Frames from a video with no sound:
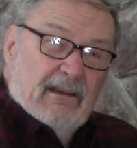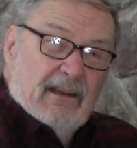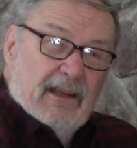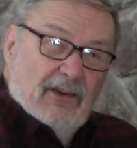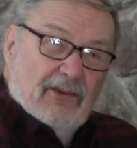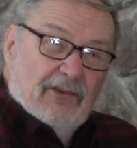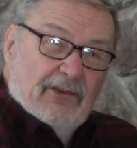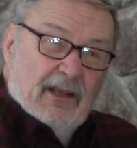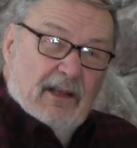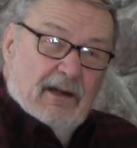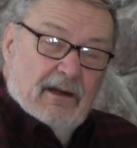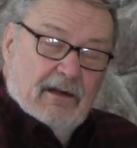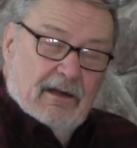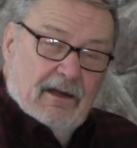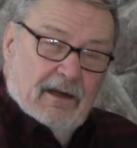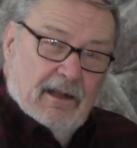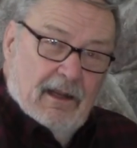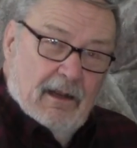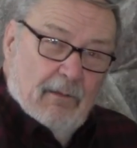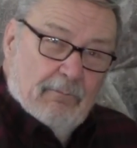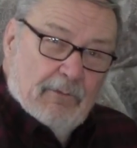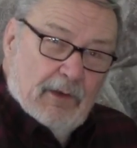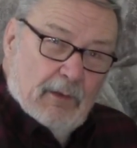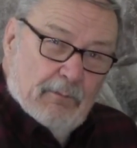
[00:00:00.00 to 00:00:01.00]
consider
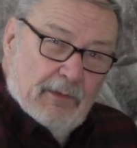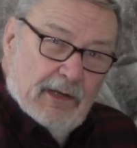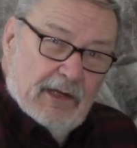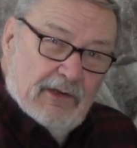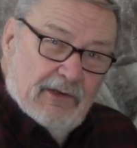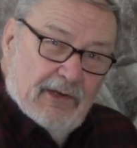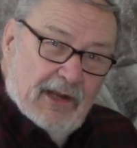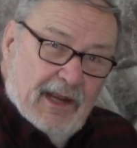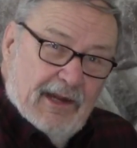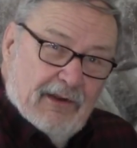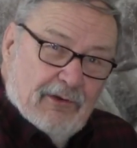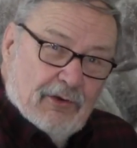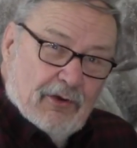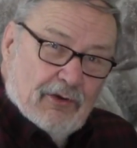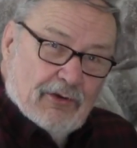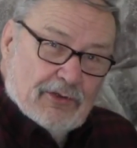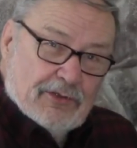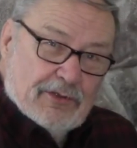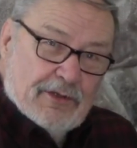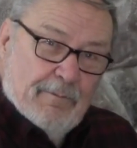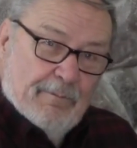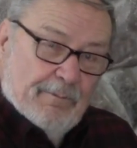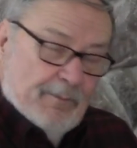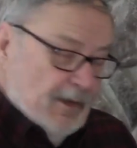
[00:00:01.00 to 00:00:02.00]
him to be dangerous.